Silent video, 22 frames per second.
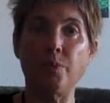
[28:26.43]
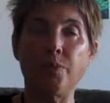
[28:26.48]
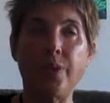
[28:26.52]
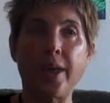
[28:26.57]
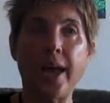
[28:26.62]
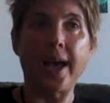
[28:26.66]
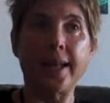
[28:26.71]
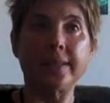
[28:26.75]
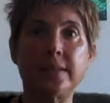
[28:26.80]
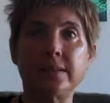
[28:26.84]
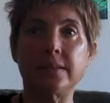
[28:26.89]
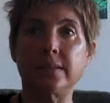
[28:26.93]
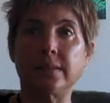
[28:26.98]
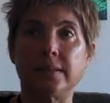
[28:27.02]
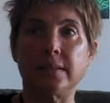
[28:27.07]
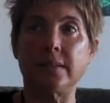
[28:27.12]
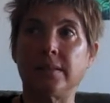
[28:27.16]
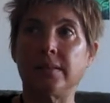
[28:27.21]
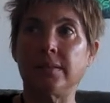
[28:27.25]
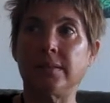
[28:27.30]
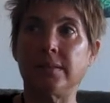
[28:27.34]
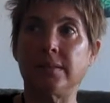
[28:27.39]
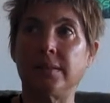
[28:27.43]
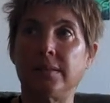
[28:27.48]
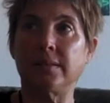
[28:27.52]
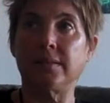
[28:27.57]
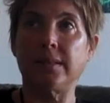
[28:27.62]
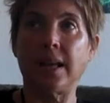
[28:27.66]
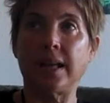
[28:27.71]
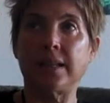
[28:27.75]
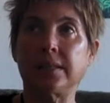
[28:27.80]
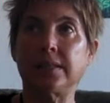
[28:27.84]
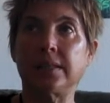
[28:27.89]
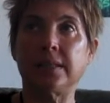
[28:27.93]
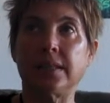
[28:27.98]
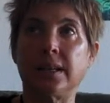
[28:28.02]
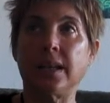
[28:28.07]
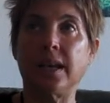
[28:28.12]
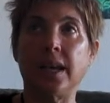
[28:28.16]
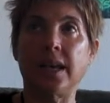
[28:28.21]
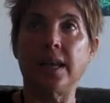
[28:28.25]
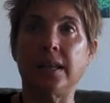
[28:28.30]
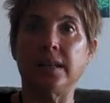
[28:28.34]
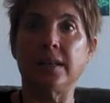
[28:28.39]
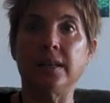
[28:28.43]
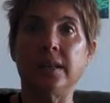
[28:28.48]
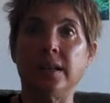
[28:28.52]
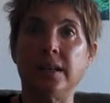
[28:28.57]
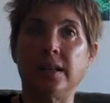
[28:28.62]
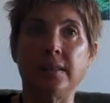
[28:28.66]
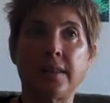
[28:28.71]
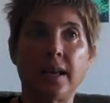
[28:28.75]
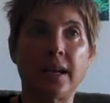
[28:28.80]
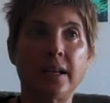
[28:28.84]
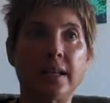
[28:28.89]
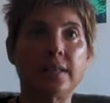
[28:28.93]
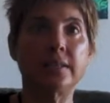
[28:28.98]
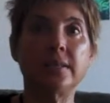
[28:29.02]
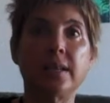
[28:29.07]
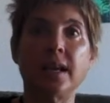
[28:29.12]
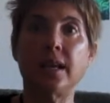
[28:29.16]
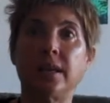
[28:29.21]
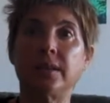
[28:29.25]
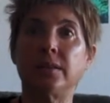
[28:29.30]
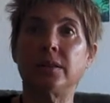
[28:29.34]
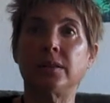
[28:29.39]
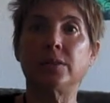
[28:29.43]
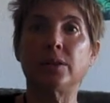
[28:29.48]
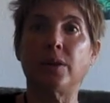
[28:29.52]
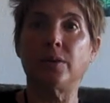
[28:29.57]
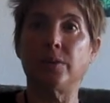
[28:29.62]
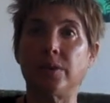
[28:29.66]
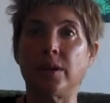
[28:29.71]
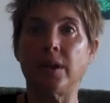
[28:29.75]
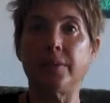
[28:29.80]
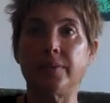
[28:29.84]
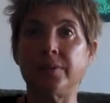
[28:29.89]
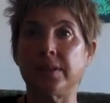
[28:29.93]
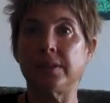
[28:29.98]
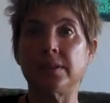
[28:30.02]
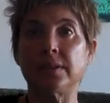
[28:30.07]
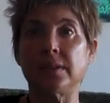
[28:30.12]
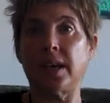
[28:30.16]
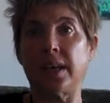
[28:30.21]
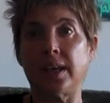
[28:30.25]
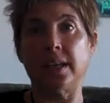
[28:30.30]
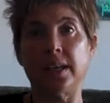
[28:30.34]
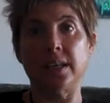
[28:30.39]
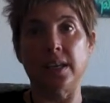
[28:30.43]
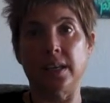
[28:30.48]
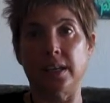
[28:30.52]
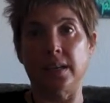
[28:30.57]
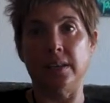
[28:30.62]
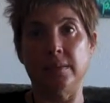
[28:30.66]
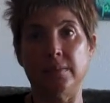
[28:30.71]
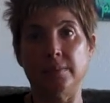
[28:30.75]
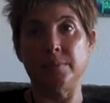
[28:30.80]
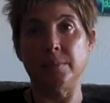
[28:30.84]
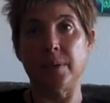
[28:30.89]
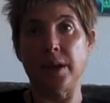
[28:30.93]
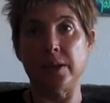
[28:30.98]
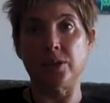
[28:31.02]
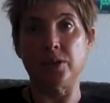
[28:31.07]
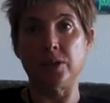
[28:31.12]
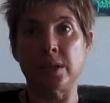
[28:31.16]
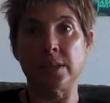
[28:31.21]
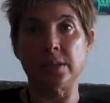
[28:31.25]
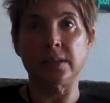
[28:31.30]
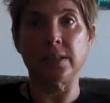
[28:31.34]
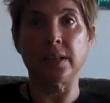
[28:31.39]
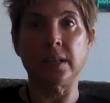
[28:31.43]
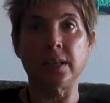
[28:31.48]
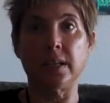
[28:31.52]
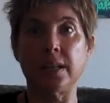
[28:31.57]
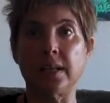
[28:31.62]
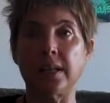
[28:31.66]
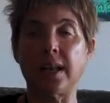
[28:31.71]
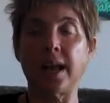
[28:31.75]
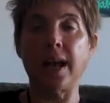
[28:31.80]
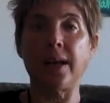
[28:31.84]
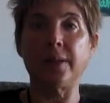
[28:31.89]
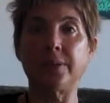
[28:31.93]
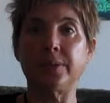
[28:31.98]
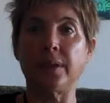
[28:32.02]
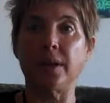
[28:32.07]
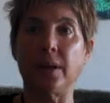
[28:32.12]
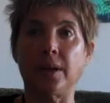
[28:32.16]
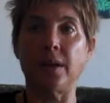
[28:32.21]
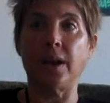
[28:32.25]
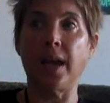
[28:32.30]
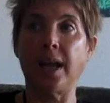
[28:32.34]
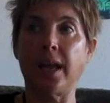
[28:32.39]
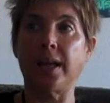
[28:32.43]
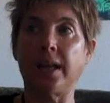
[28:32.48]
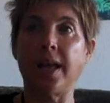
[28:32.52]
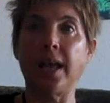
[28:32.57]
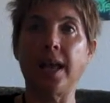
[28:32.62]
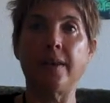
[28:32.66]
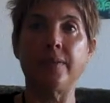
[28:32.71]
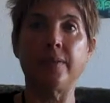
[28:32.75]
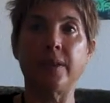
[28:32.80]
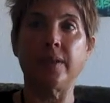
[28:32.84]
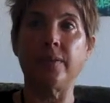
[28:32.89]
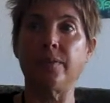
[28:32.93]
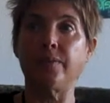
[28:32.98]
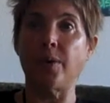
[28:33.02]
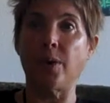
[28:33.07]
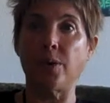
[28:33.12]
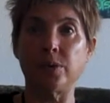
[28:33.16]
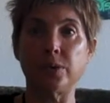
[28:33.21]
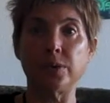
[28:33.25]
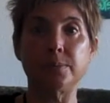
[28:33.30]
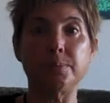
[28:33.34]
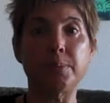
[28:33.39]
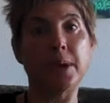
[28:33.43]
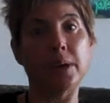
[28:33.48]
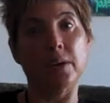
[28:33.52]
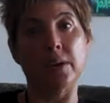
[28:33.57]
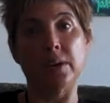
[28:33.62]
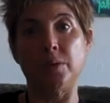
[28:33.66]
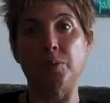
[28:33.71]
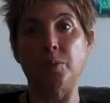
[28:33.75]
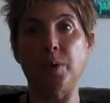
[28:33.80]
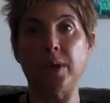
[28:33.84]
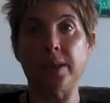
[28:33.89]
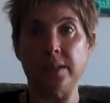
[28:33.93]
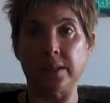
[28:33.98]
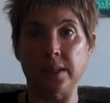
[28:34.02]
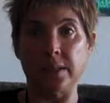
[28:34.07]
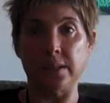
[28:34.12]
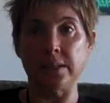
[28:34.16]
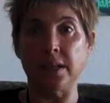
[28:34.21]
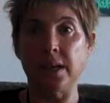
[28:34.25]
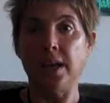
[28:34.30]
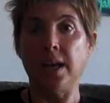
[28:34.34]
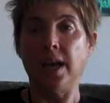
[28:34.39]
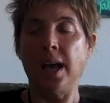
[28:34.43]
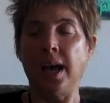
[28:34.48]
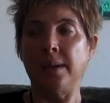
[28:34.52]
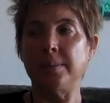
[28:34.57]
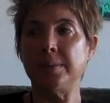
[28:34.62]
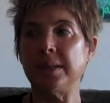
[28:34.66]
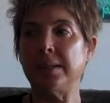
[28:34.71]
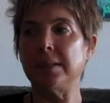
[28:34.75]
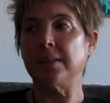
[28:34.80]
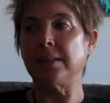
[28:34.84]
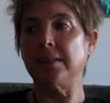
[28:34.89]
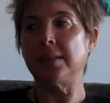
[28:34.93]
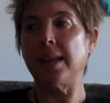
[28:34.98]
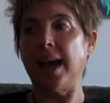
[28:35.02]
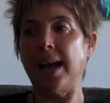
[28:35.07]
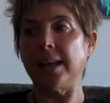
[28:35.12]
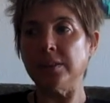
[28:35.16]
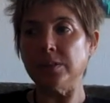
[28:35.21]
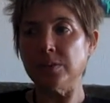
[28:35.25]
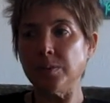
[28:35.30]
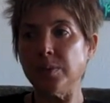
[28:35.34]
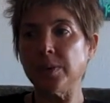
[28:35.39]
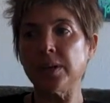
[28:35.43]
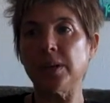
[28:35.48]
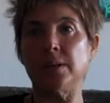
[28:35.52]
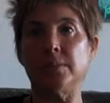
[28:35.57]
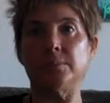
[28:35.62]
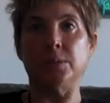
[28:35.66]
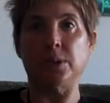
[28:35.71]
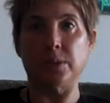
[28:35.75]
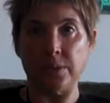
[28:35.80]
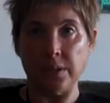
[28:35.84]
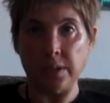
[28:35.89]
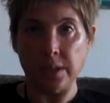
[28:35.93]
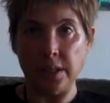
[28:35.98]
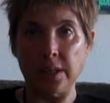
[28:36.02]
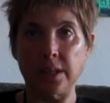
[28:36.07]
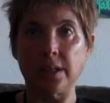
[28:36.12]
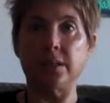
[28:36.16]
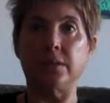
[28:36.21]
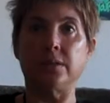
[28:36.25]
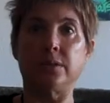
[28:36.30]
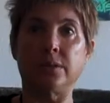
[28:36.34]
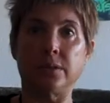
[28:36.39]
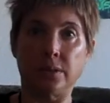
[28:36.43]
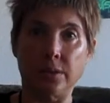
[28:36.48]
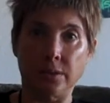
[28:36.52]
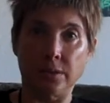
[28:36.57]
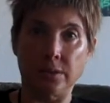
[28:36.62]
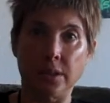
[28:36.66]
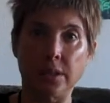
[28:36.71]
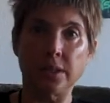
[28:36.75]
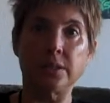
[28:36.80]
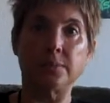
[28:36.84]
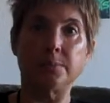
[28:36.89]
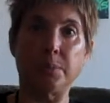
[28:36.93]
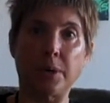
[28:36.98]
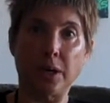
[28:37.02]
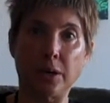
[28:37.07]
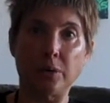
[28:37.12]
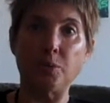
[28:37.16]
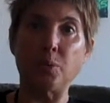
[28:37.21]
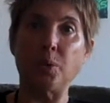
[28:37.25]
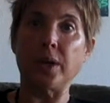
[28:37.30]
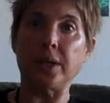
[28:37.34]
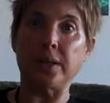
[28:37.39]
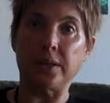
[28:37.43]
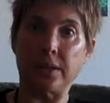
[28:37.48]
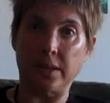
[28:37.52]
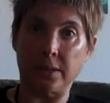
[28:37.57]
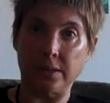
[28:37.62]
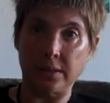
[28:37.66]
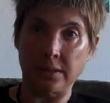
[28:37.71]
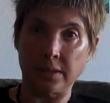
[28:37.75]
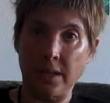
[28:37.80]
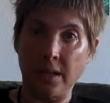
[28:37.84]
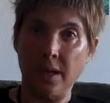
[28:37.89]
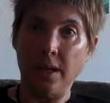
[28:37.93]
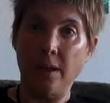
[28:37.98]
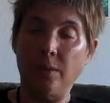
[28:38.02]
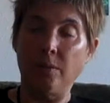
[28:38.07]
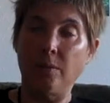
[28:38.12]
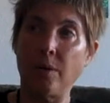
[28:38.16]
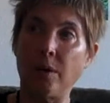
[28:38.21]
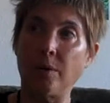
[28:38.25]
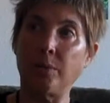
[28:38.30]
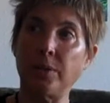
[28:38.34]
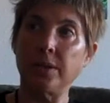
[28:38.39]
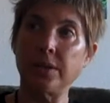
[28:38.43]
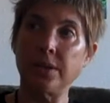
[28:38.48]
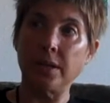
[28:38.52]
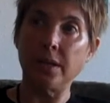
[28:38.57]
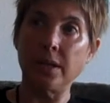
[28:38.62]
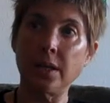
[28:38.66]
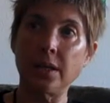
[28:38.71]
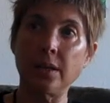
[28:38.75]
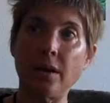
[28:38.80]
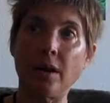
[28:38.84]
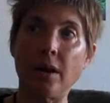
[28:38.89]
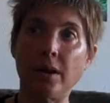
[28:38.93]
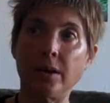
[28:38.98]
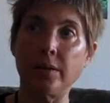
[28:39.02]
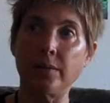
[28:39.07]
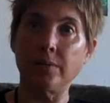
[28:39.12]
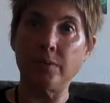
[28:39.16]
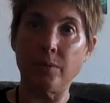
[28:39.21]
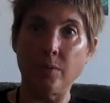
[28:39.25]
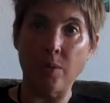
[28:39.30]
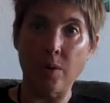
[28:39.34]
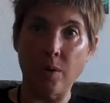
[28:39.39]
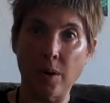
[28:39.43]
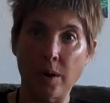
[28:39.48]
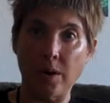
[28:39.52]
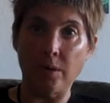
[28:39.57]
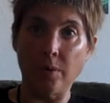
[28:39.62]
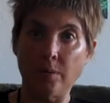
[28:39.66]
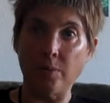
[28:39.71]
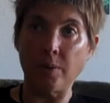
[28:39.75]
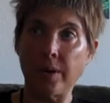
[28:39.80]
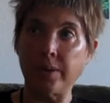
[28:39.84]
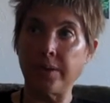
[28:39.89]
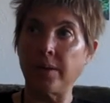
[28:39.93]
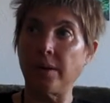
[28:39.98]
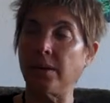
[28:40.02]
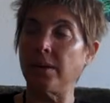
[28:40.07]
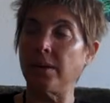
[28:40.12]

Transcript: that's again, that can take the load off the psyche by just getting it out there and having folks bearing witness. I mean, that's what community can do, is bear witness. What we did at Art of War, when